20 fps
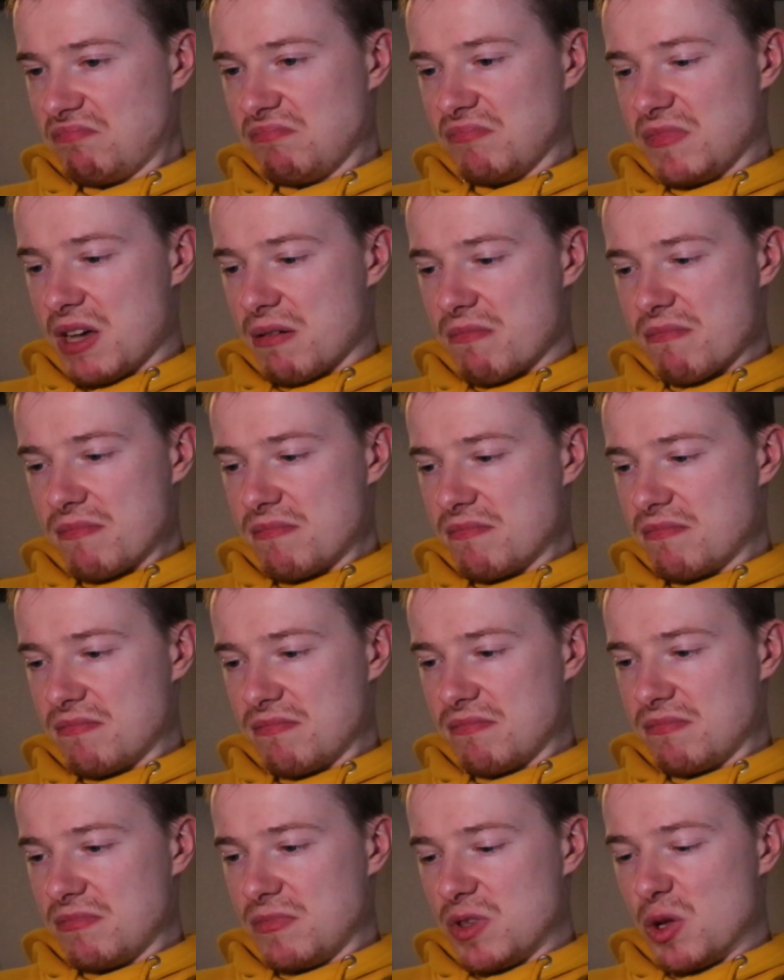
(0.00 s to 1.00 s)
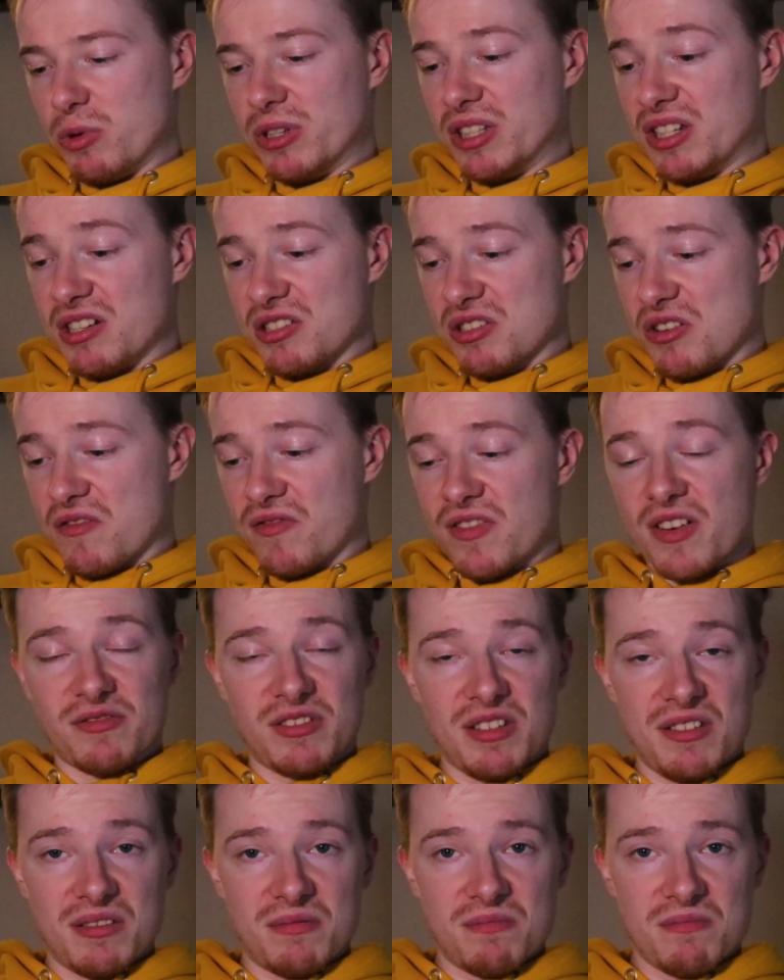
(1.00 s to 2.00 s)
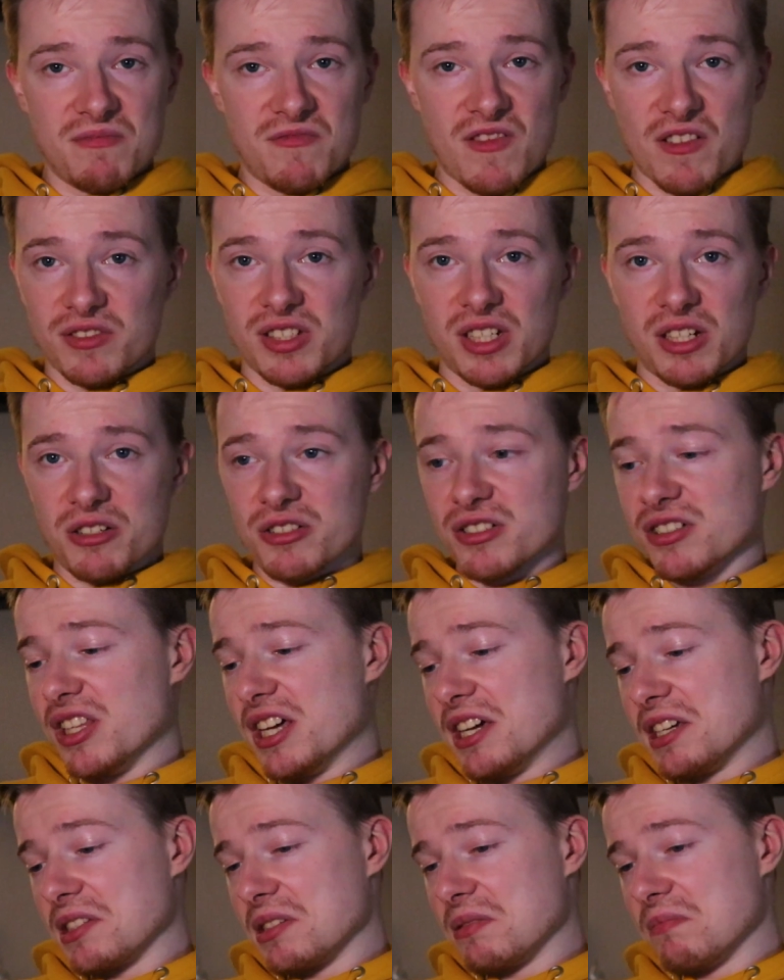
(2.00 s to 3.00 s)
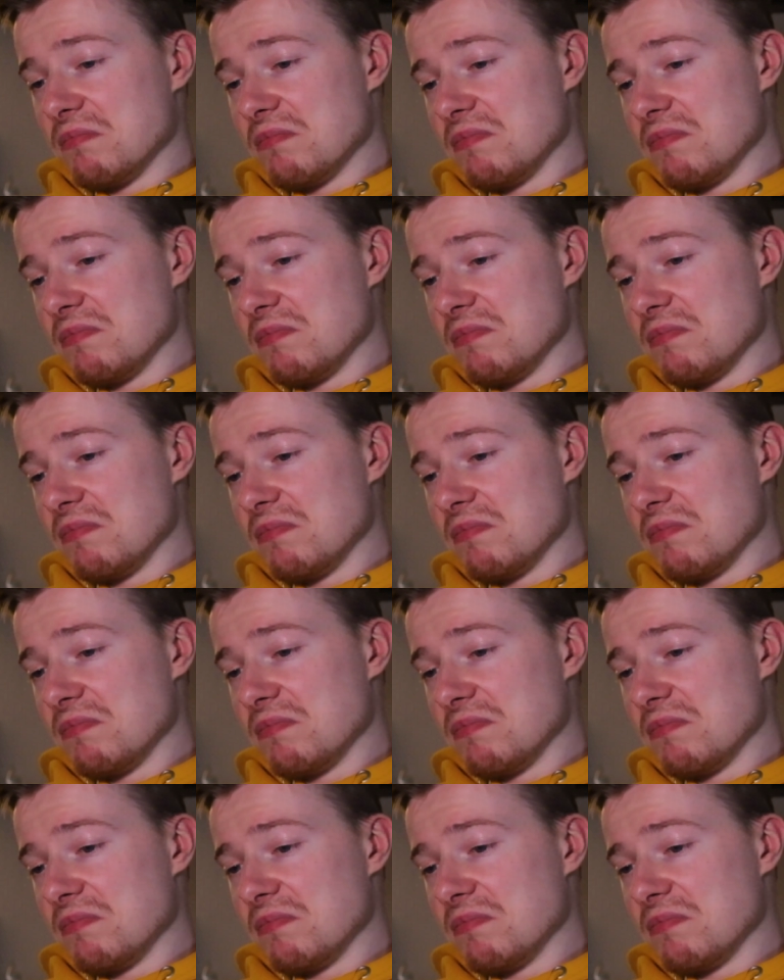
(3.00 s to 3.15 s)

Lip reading: Yep, no wonder it's got 1,500 likes.